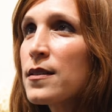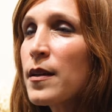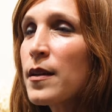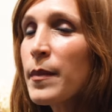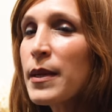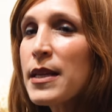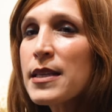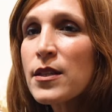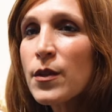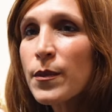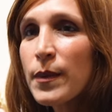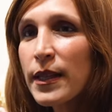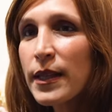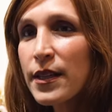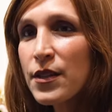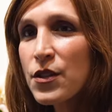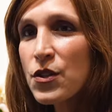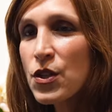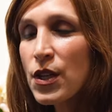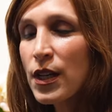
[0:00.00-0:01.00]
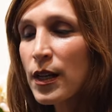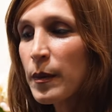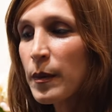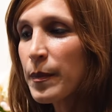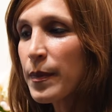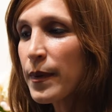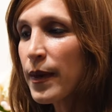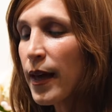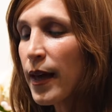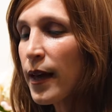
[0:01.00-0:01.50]
somebody's in a
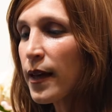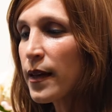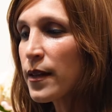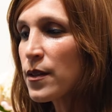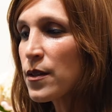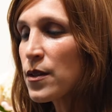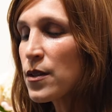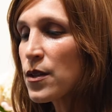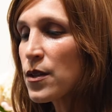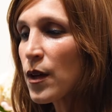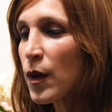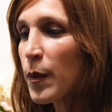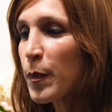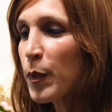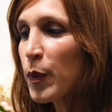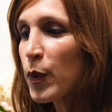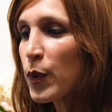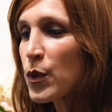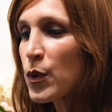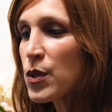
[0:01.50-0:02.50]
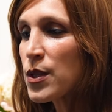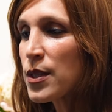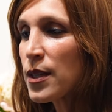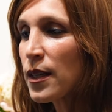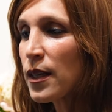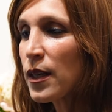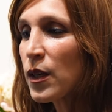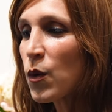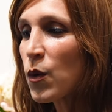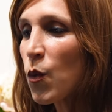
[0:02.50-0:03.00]
relationship and a
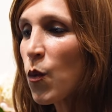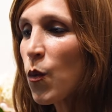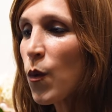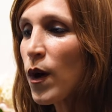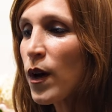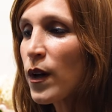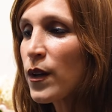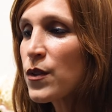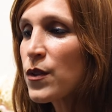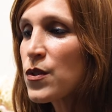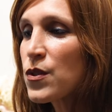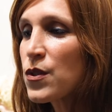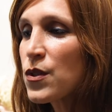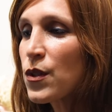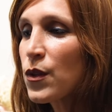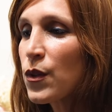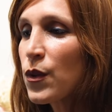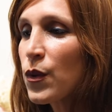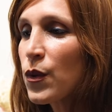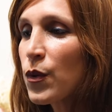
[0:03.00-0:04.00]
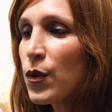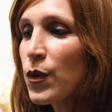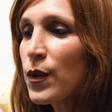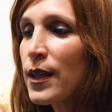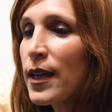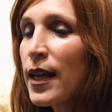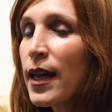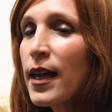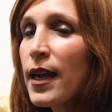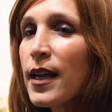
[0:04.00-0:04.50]
person wants to
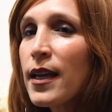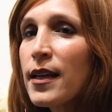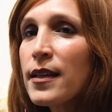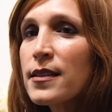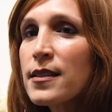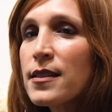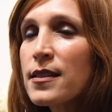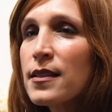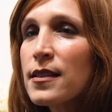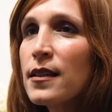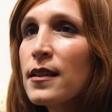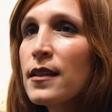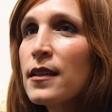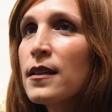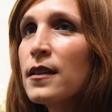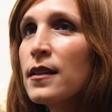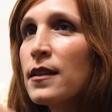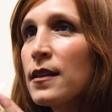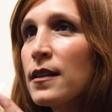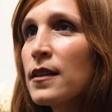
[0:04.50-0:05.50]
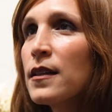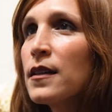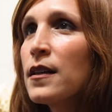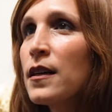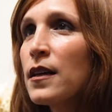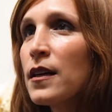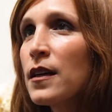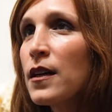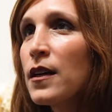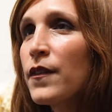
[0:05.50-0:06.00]
create
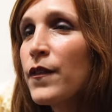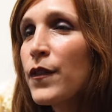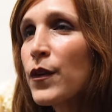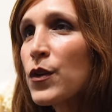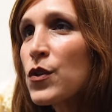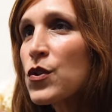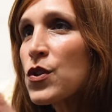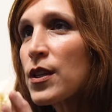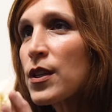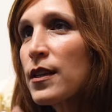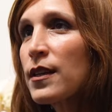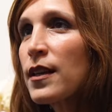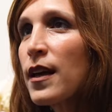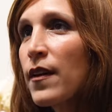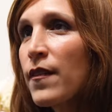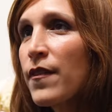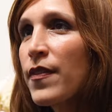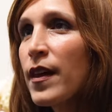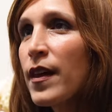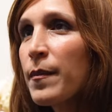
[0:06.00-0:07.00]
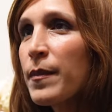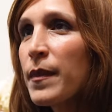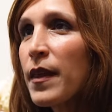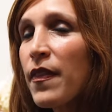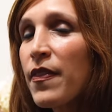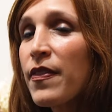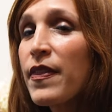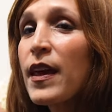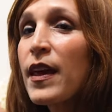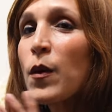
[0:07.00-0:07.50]
a version of them
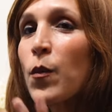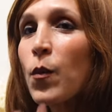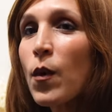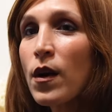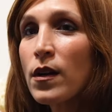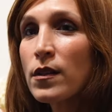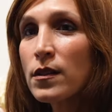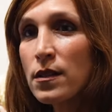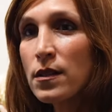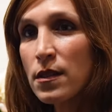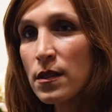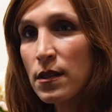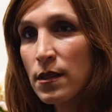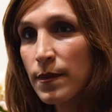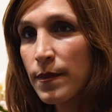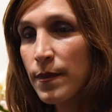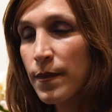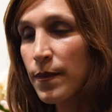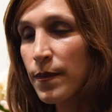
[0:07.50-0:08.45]
that they want.